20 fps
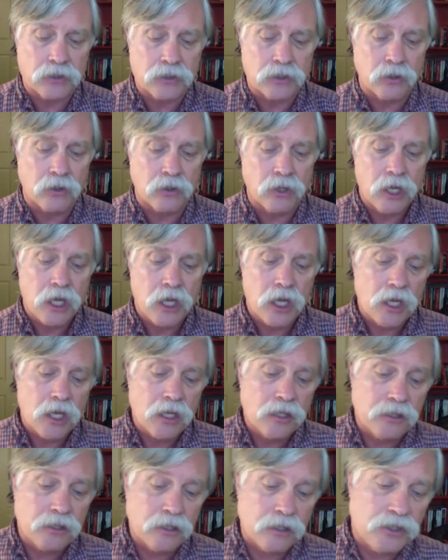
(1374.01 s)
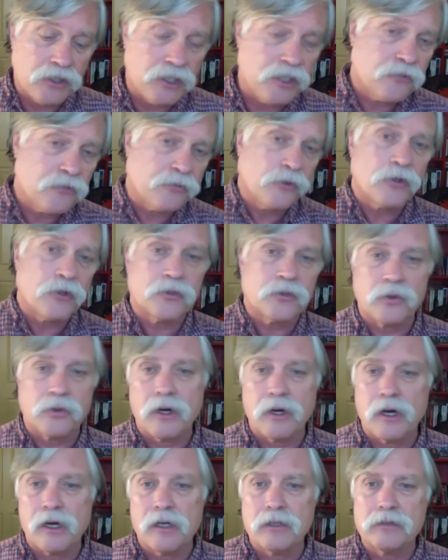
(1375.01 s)
So these folks
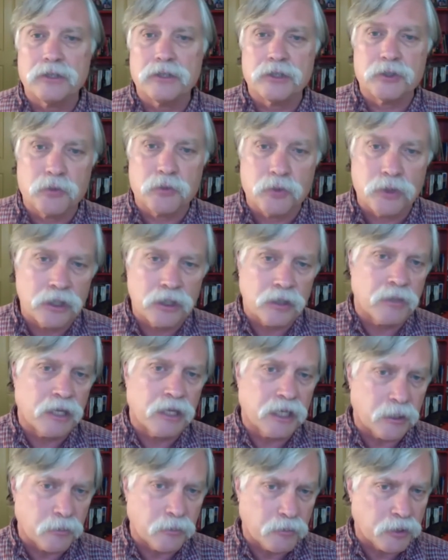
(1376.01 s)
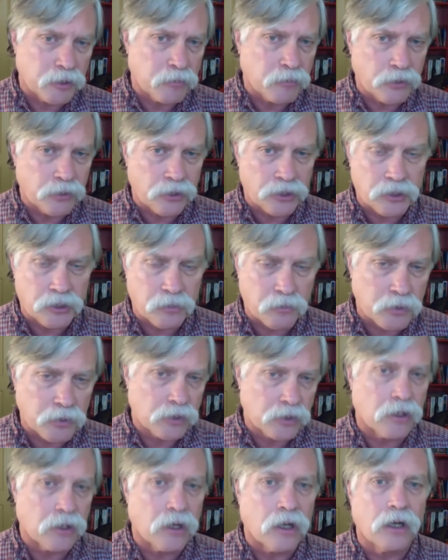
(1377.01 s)
were all just really making a big push and
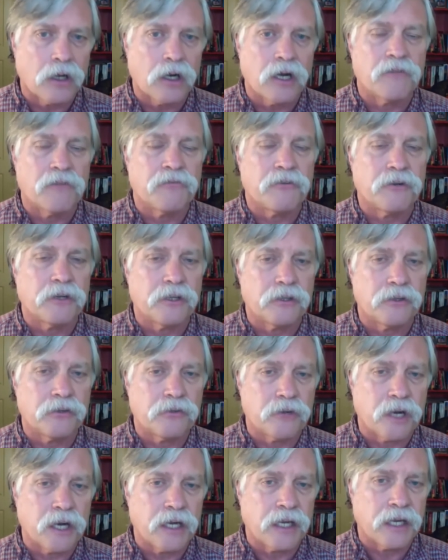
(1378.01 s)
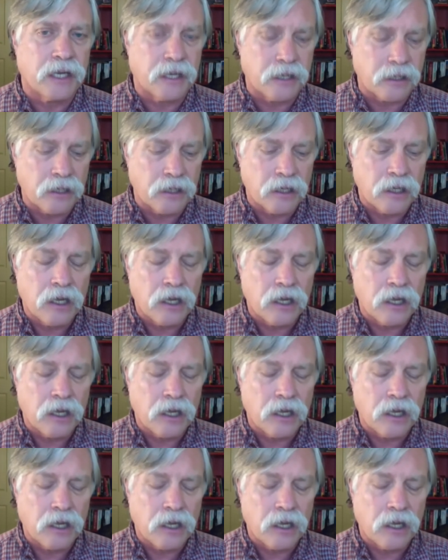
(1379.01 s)
putting all our effort into trying to get